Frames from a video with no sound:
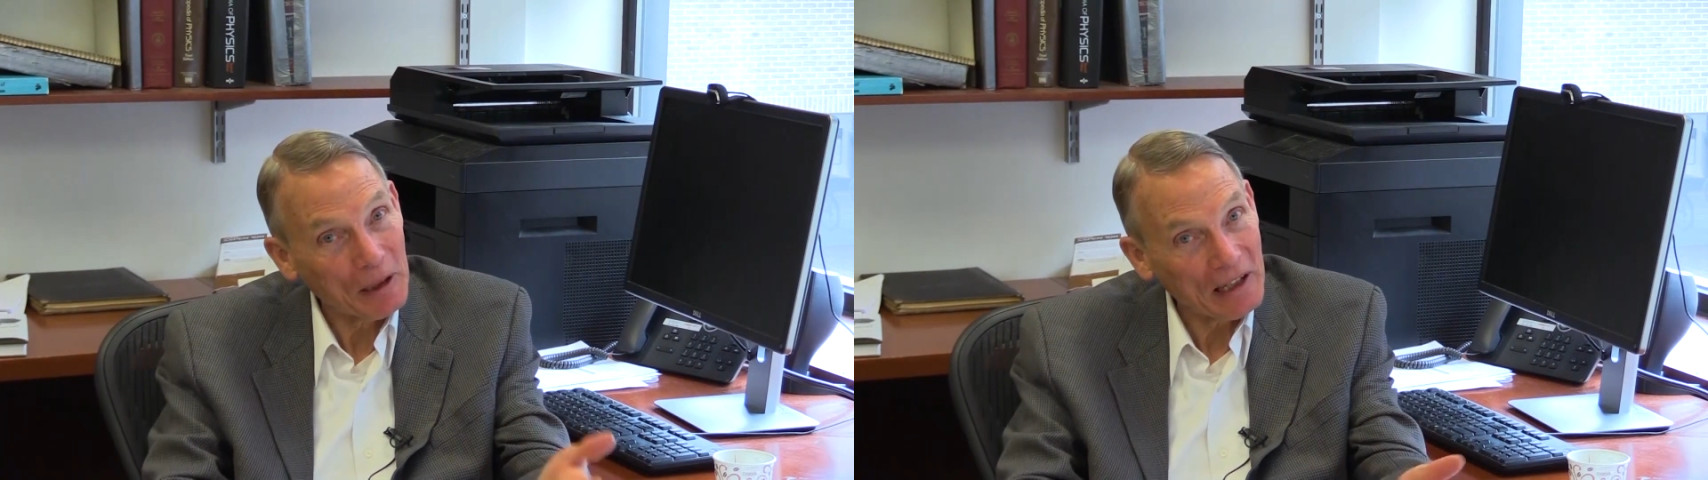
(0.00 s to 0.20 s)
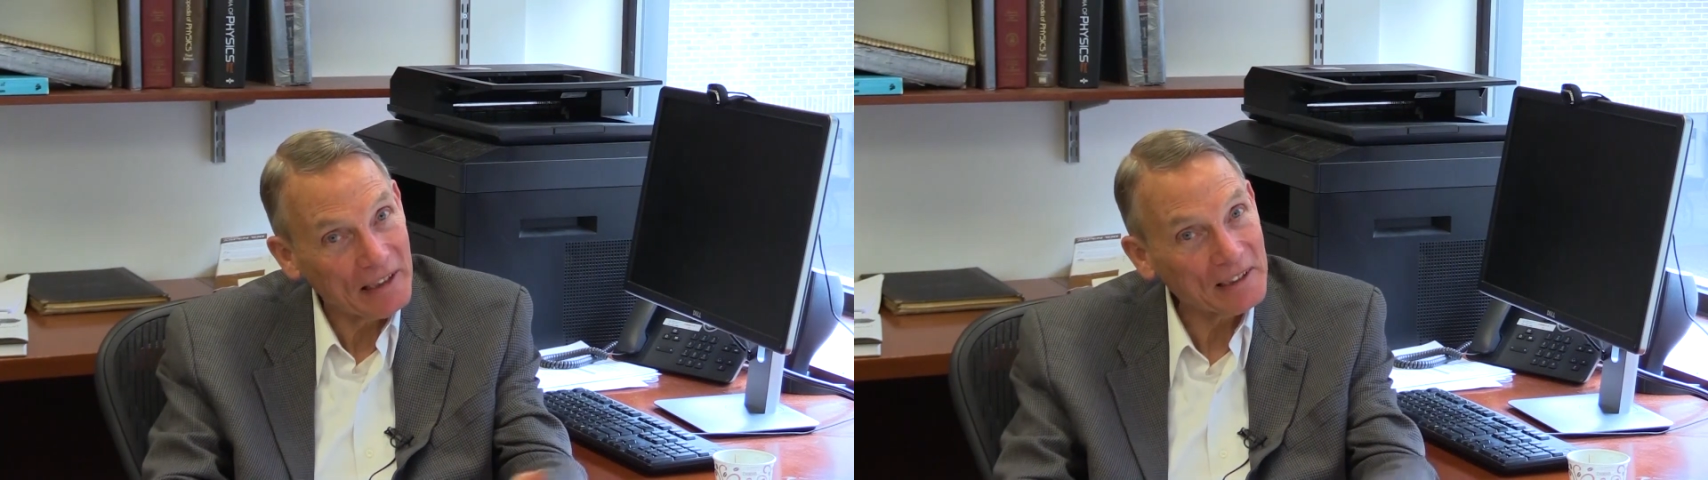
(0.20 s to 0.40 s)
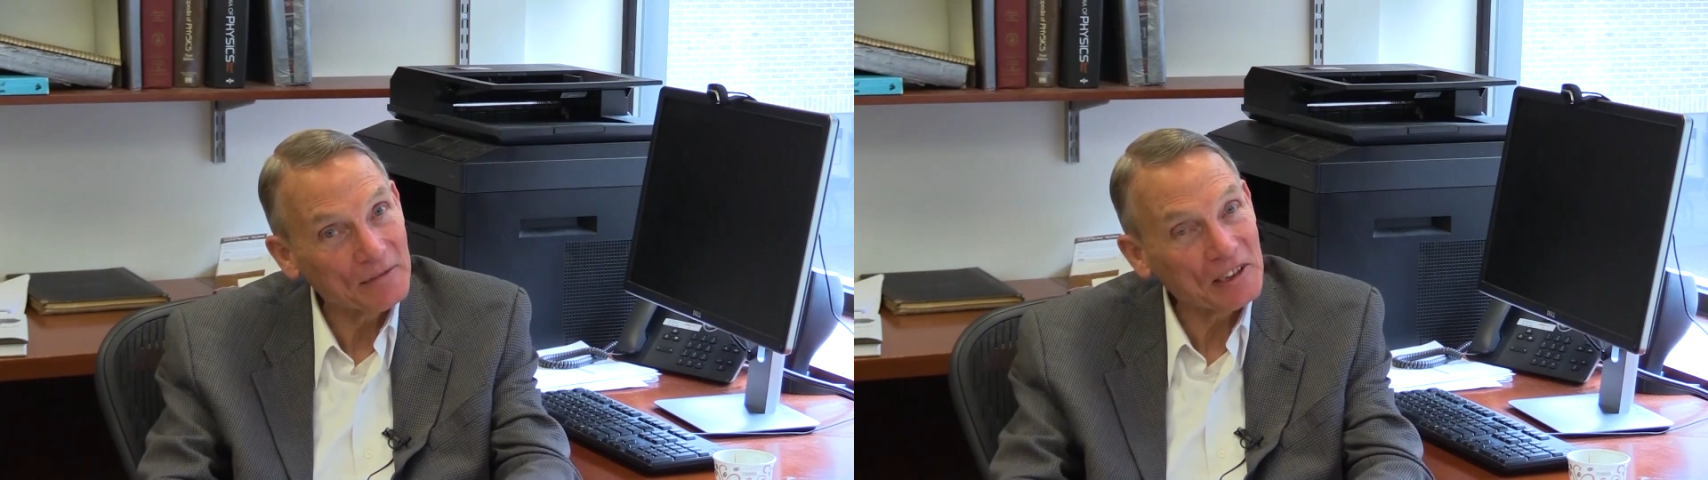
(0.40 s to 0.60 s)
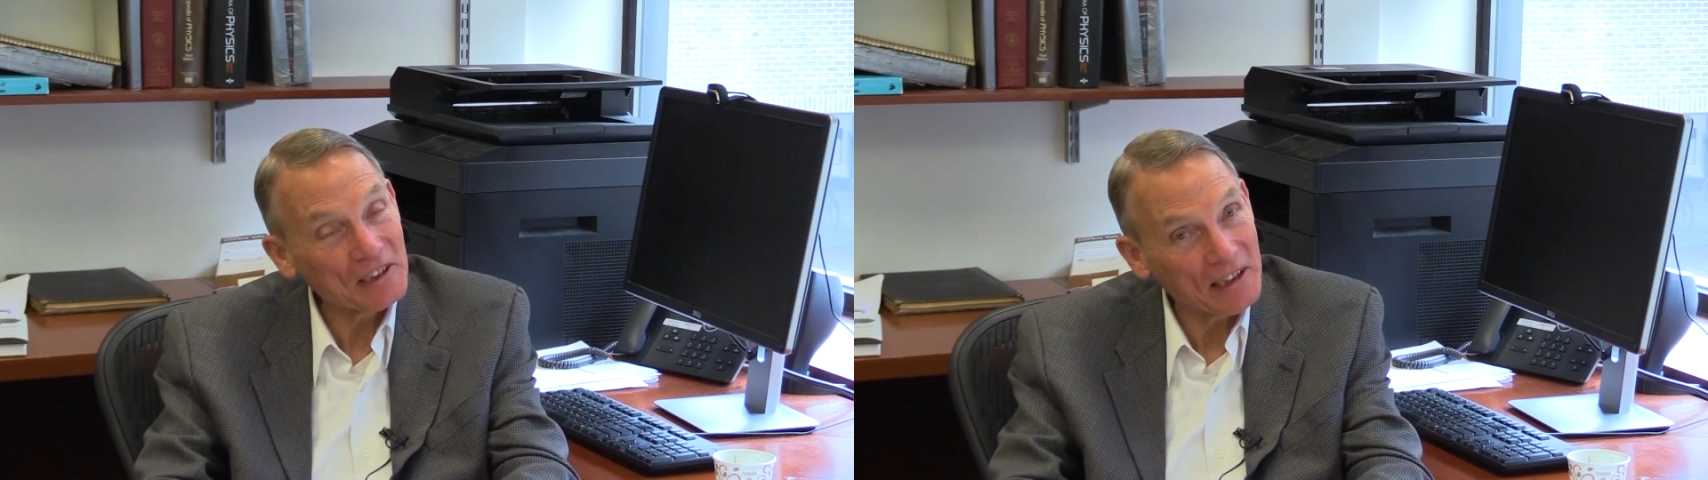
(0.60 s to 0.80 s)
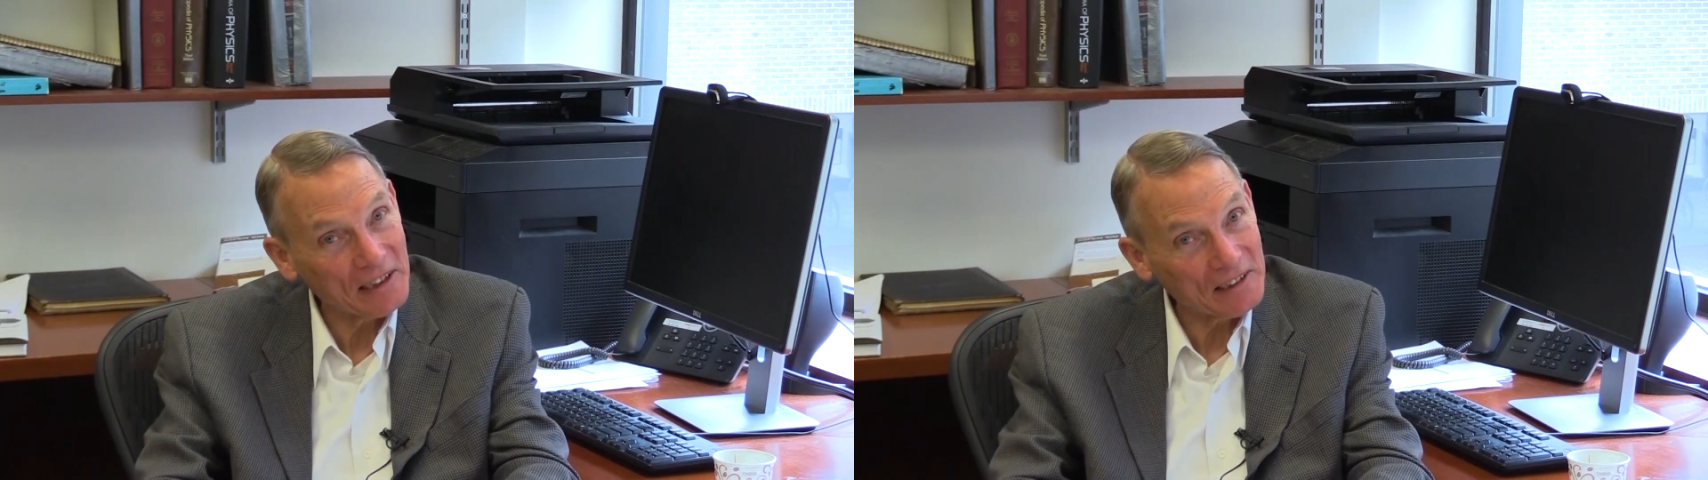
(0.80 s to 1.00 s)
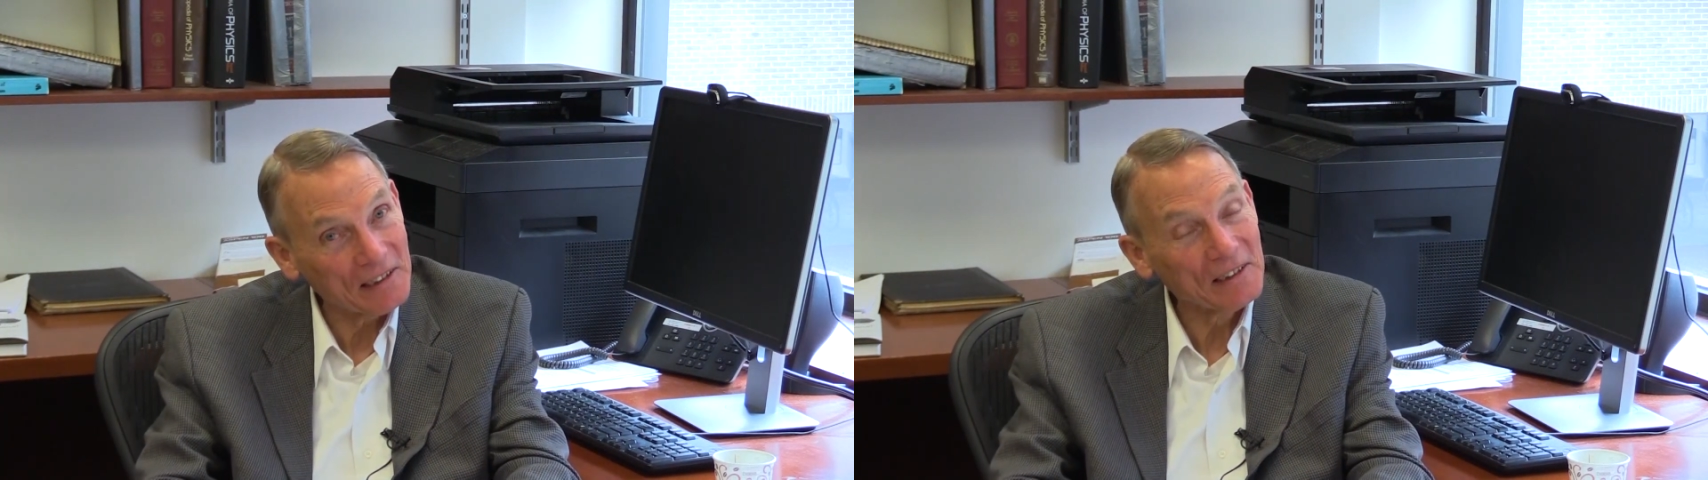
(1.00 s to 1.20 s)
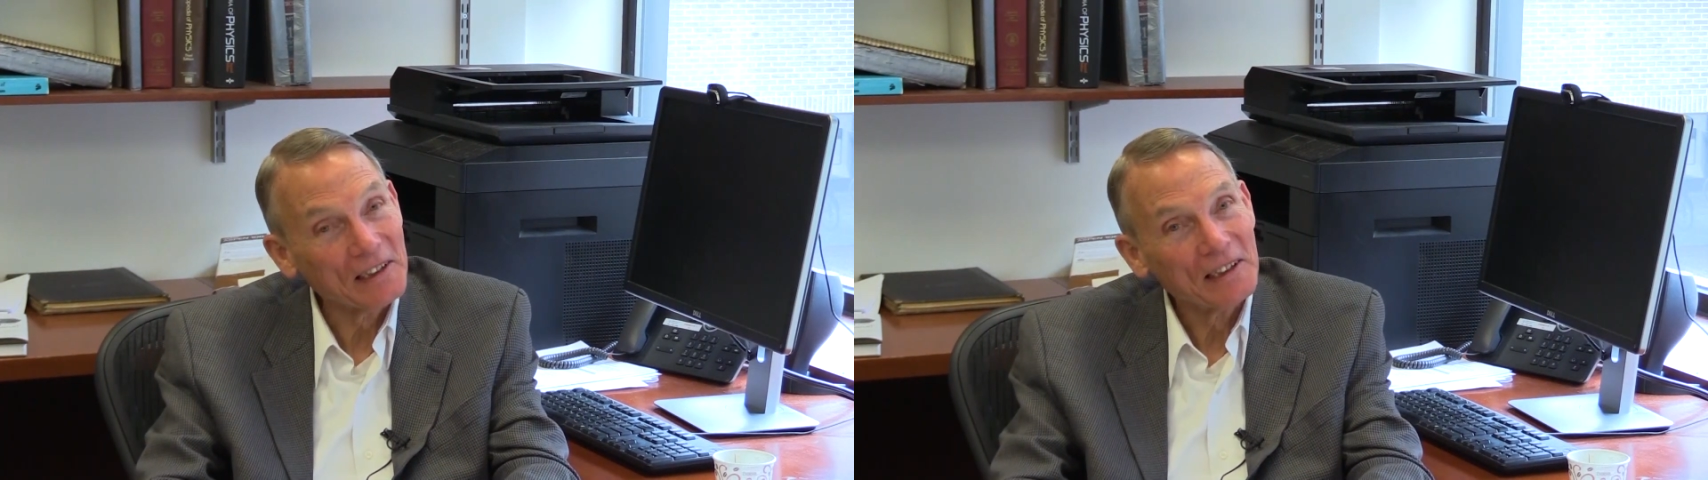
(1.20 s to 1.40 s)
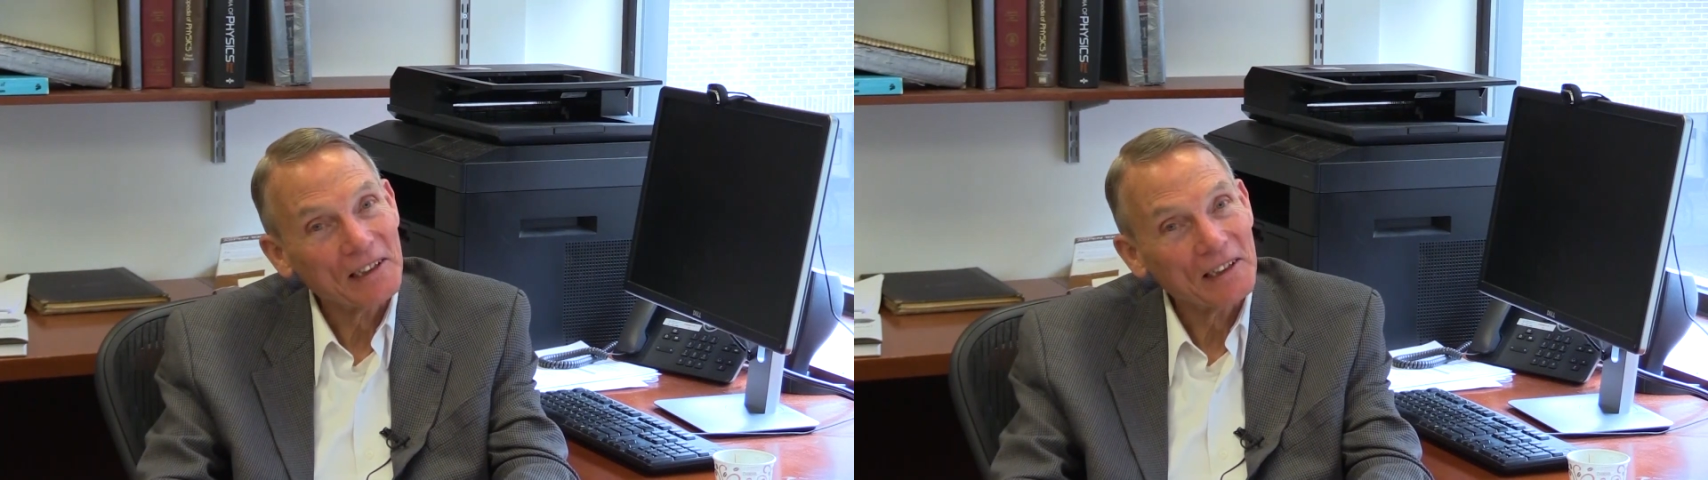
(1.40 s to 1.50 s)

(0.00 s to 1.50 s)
Milankovitch cycle,